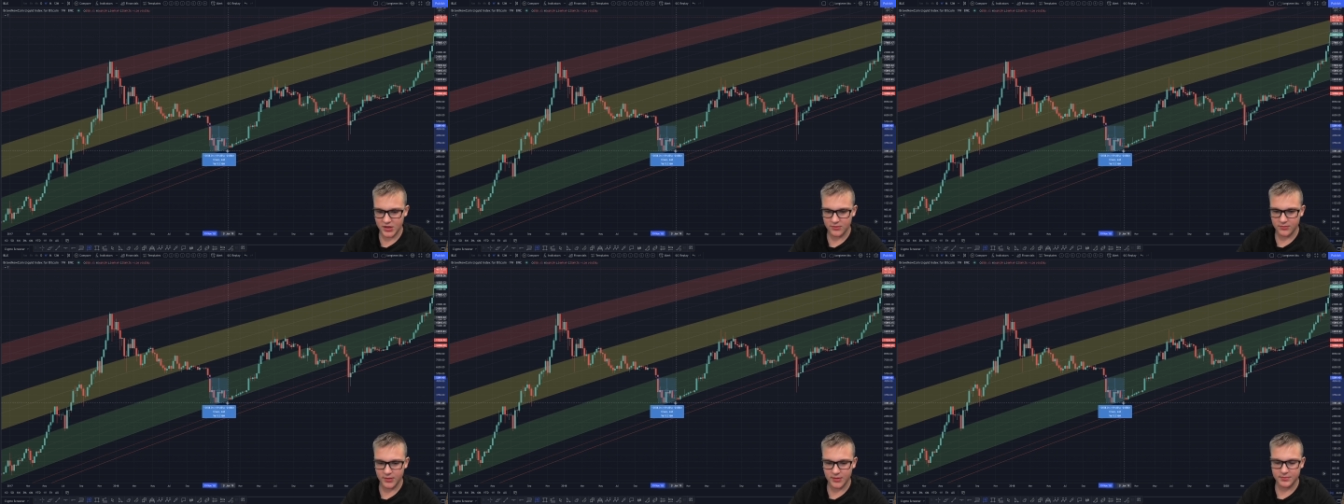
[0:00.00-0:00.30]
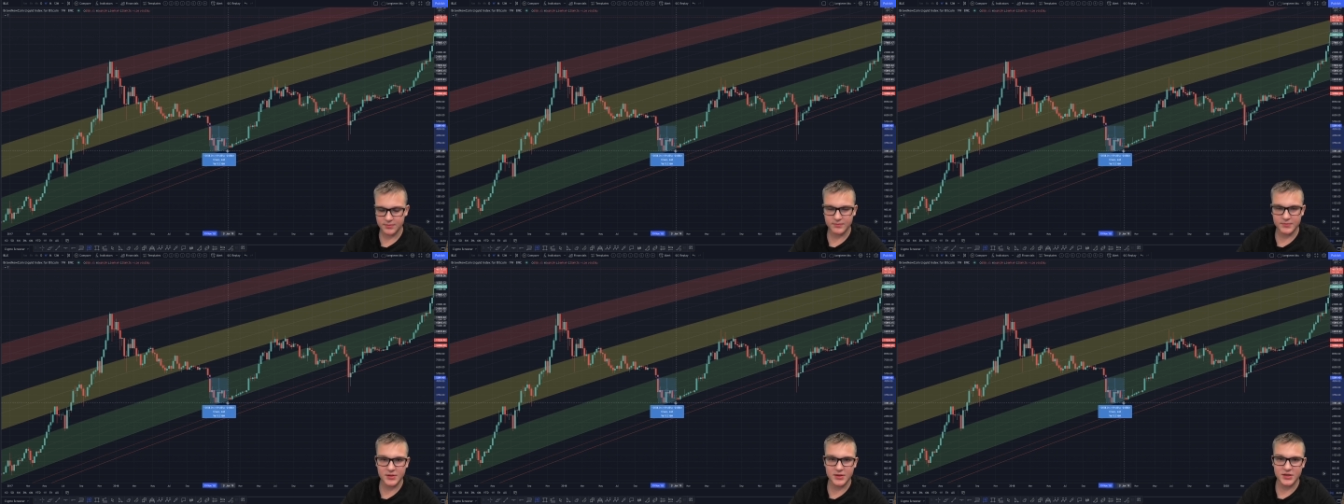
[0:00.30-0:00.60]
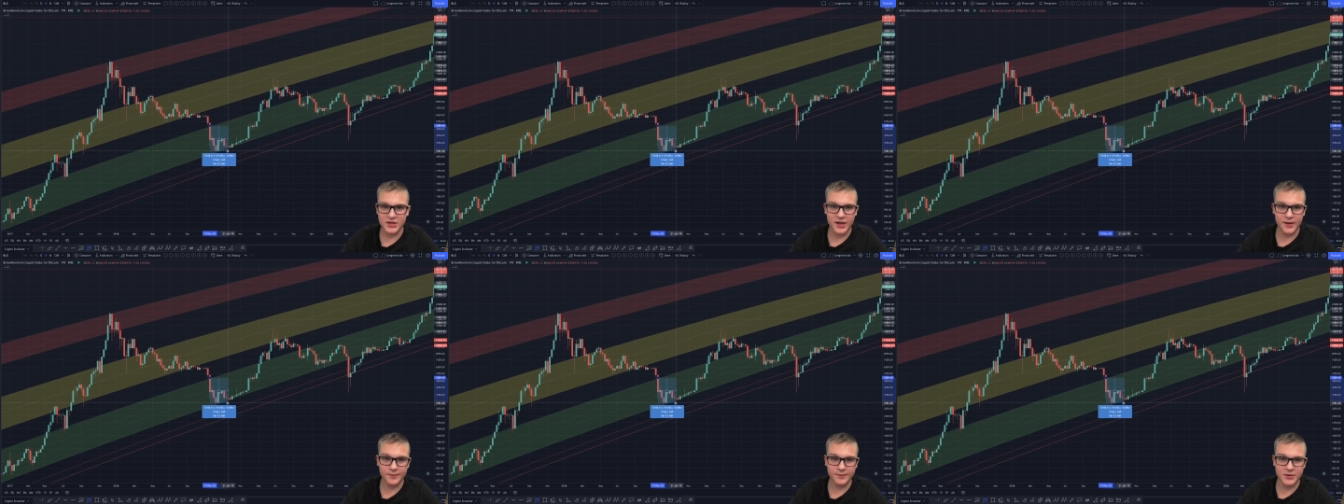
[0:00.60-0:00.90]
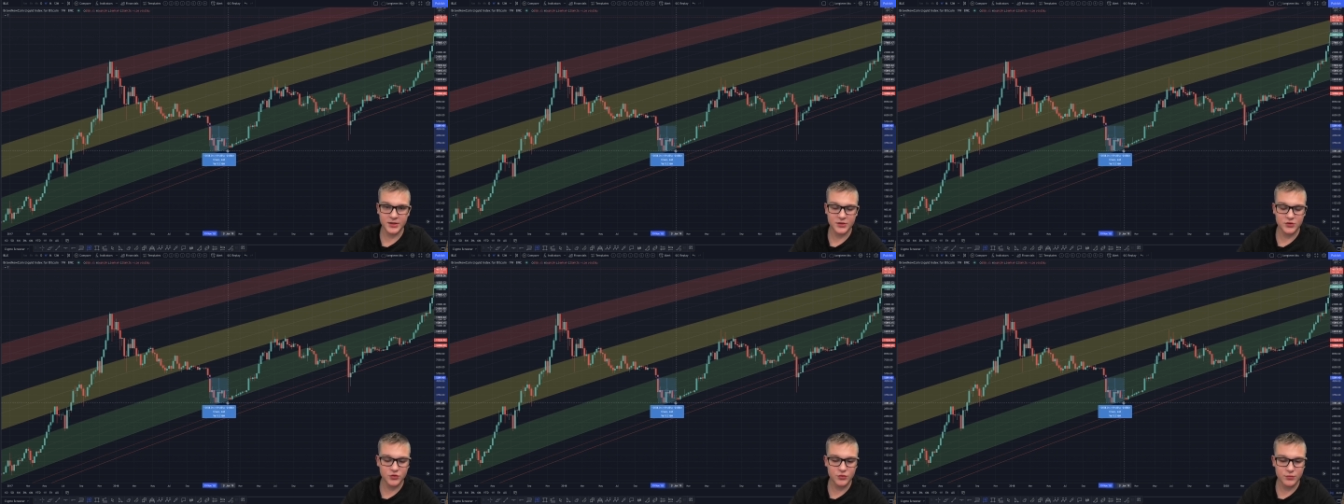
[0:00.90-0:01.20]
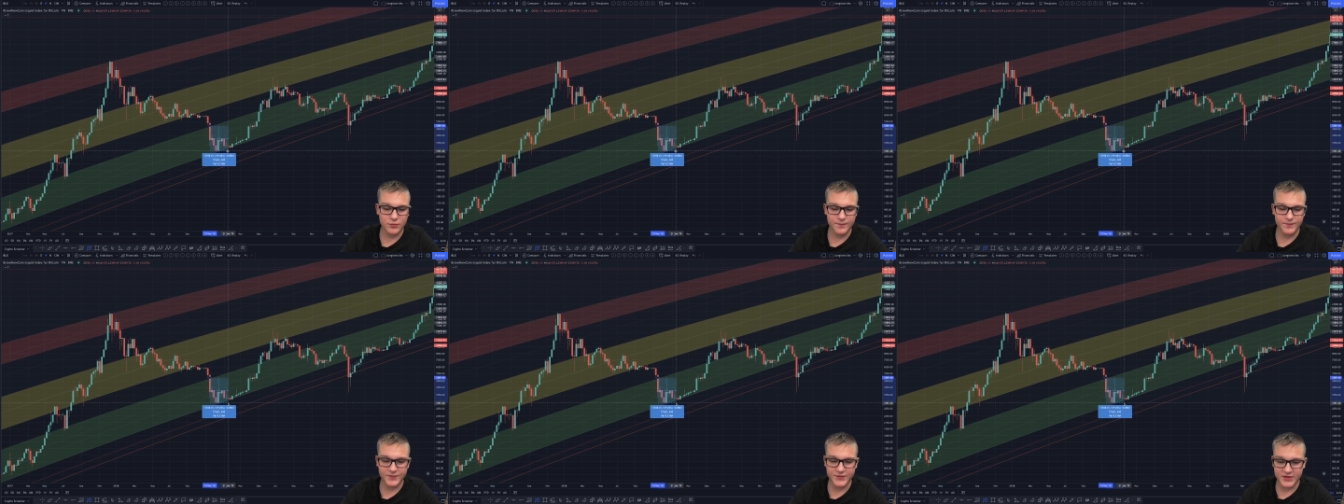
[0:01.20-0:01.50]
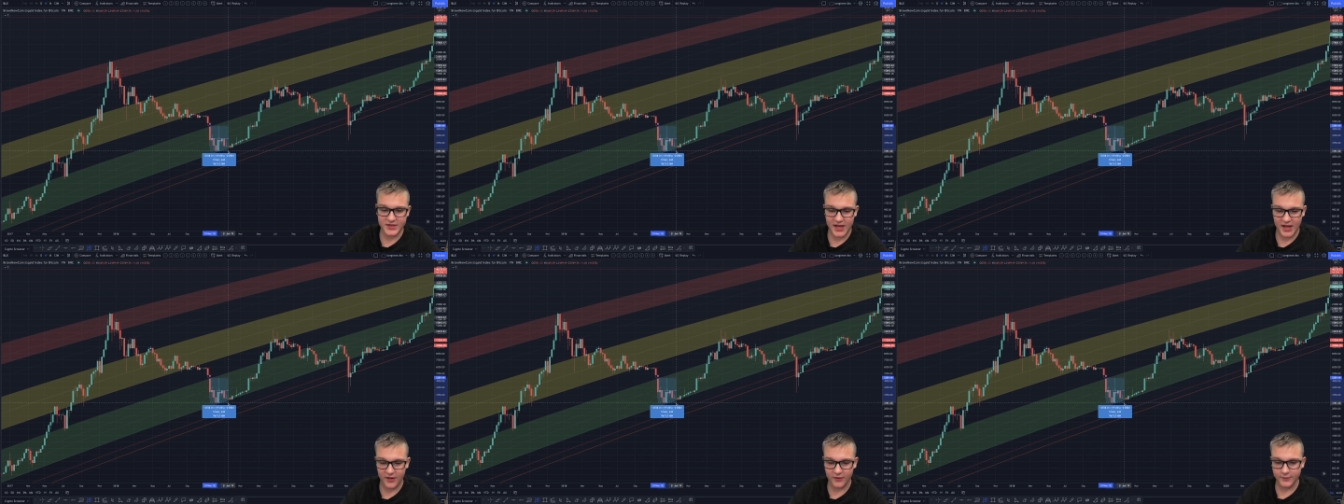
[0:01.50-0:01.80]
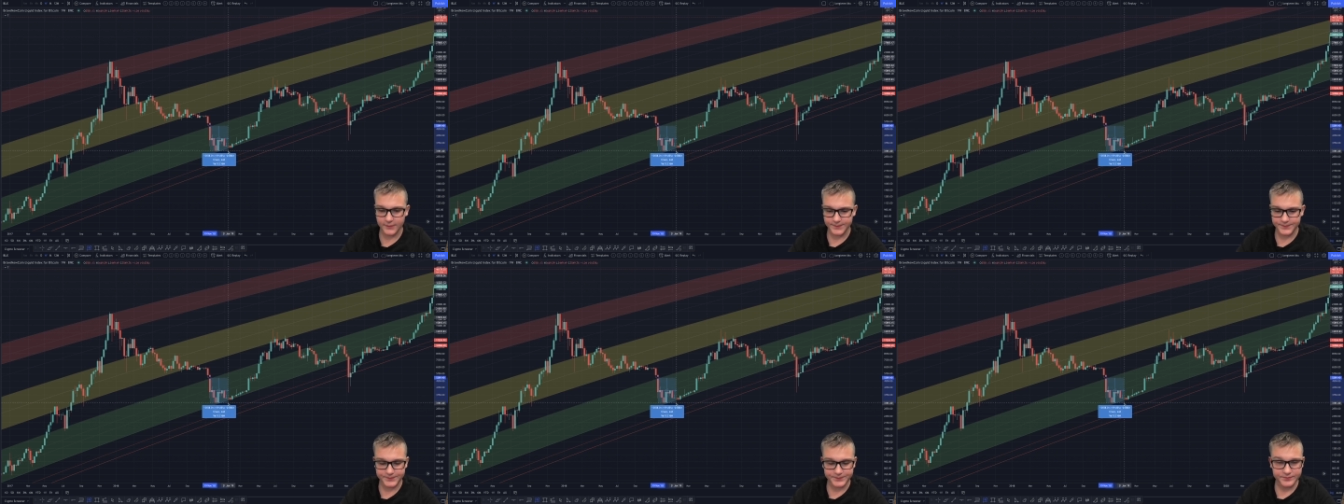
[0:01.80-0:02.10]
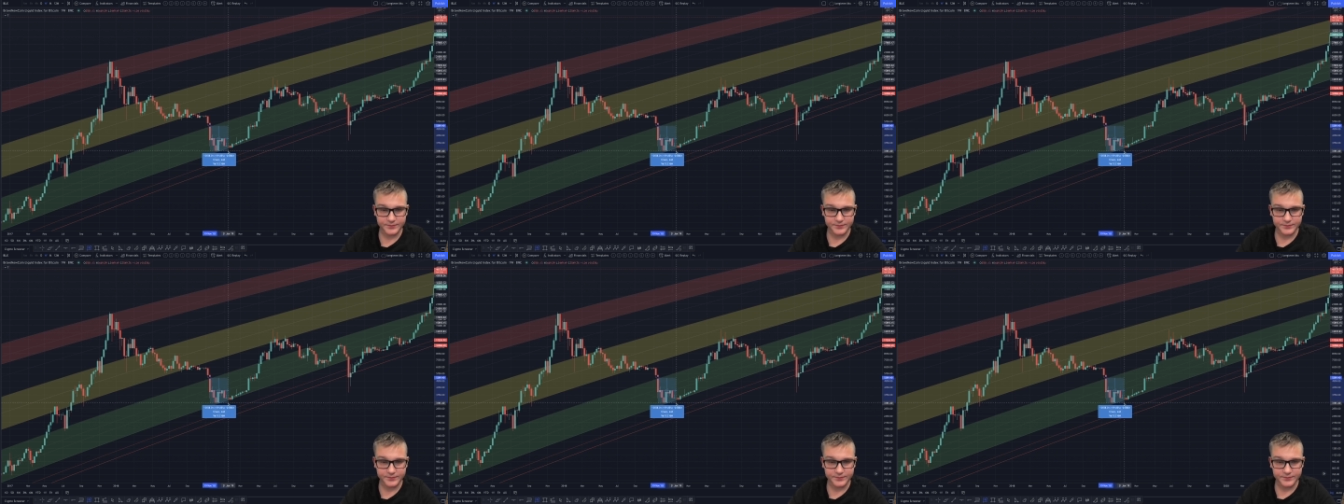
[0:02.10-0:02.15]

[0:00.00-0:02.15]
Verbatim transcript: You might be tempted to sell,